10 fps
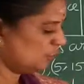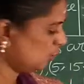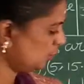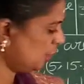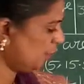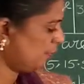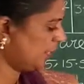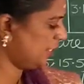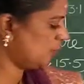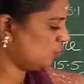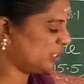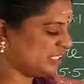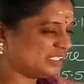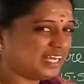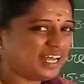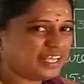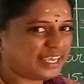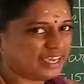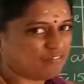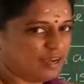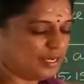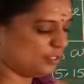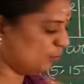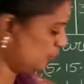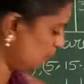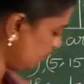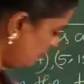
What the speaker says: So 3.1 is the k value.